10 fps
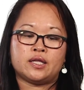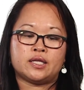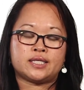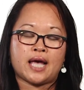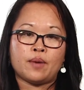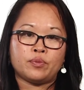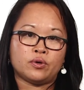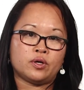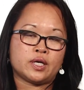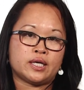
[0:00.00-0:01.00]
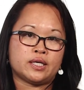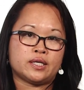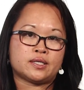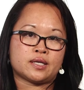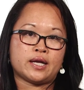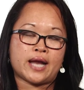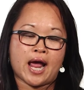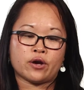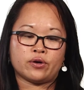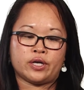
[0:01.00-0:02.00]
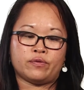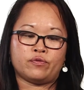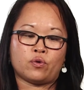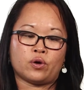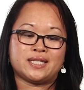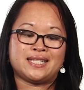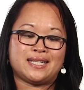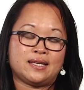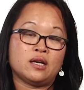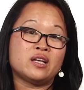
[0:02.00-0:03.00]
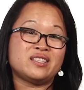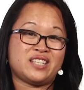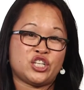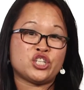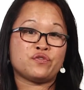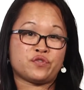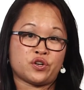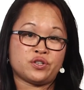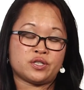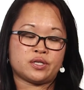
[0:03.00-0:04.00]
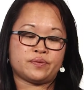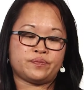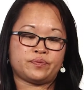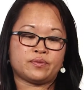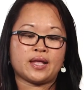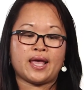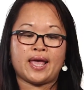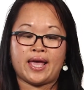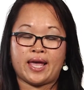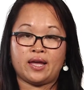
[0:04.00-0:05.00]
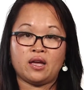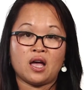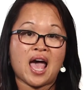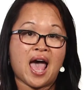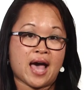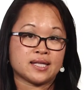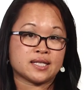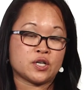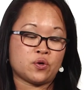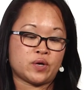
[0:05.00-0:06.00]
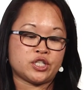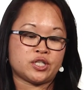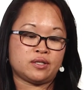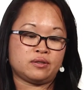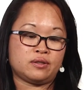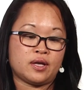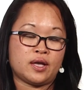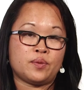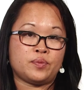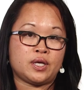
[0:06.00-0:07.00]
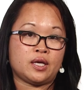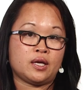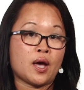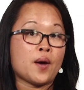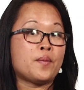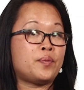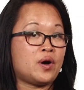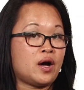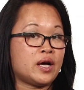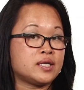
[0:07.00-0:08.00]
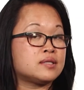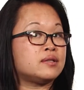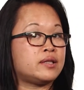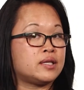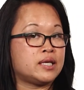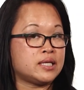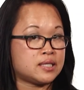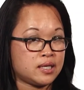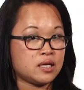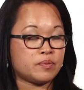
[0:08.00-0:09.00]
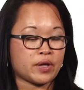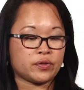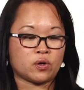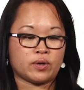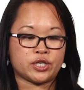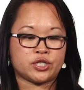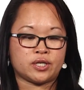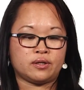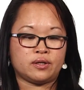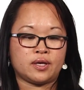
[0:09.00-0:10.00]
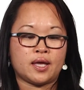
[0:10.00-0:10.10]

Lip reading: the TAPL is an acronym for T, teach it first, A, ask a question, P, pause to let the kids think about the question,